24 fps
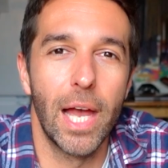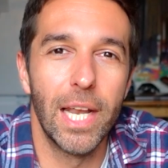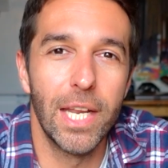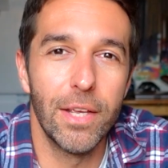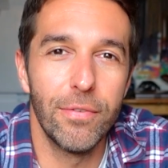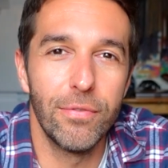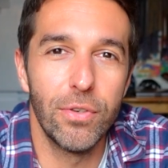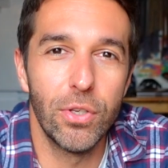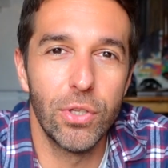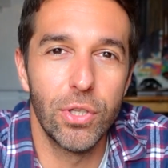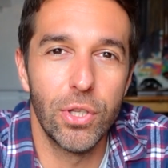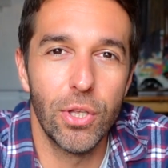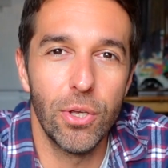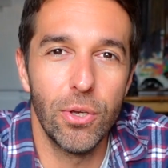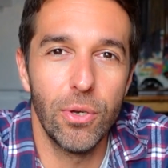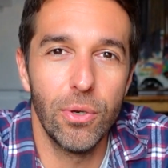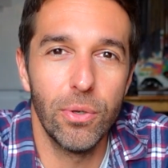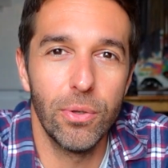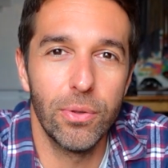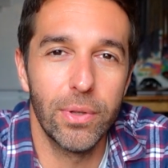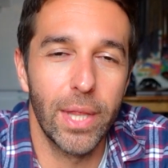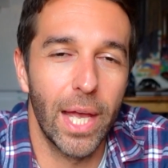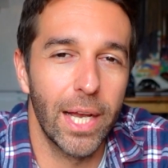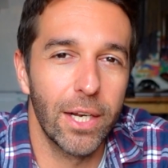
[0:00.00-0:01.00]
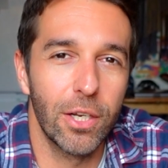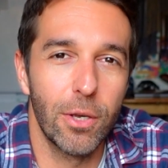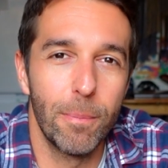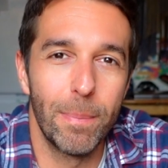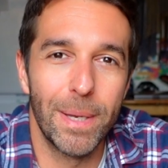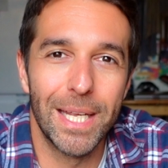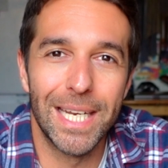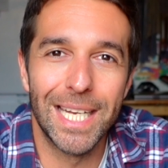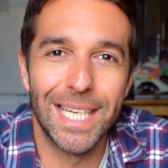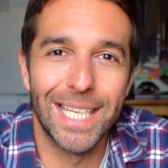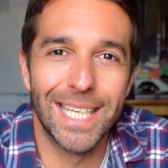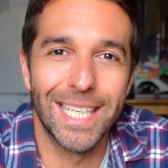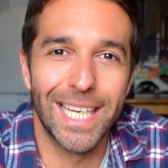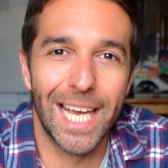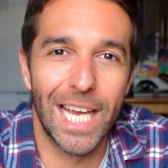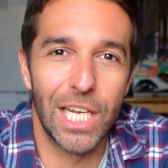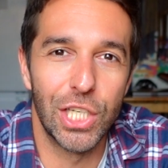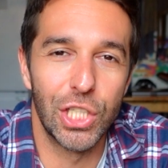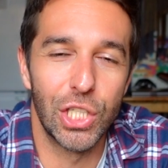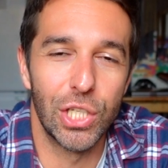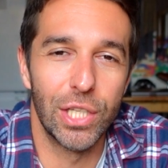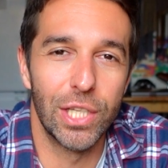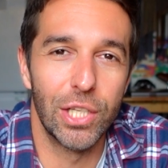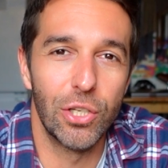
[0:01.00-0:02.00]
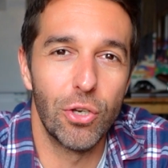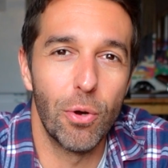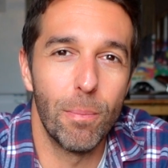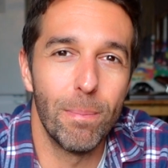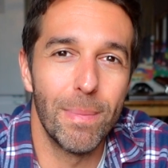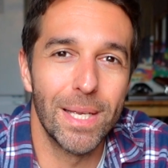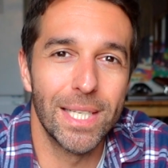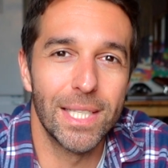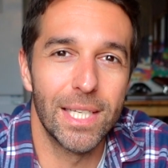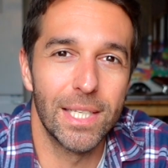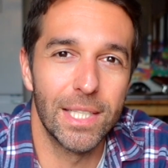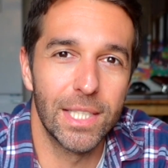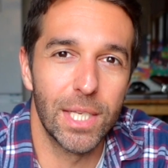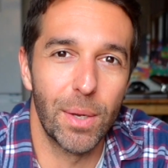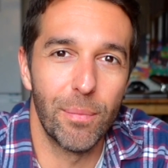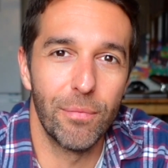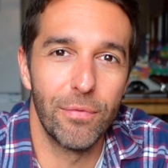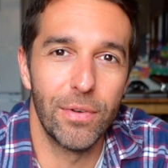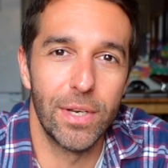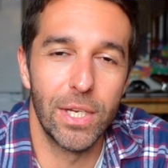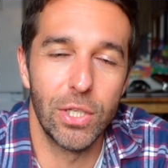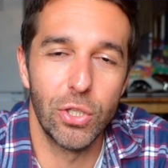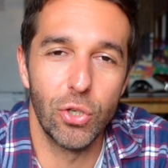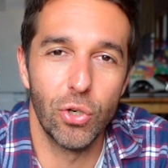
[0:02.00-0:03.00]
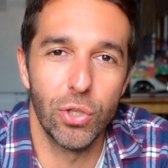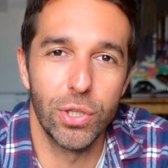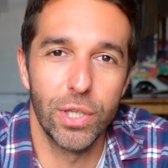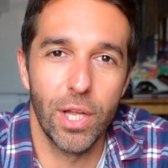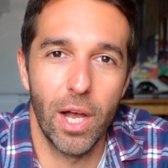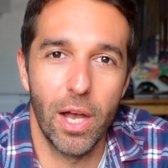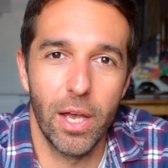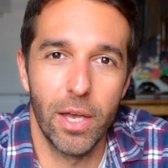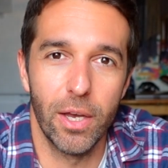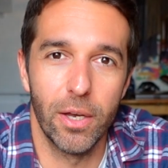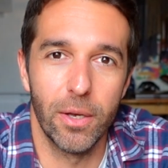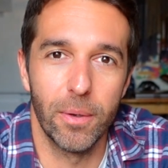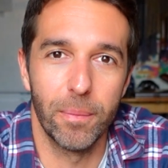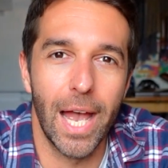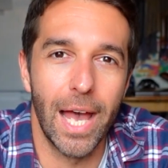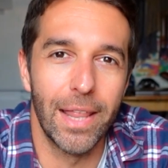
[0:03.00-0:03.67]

And if you do, that could be an indication that you're missing something in your diet.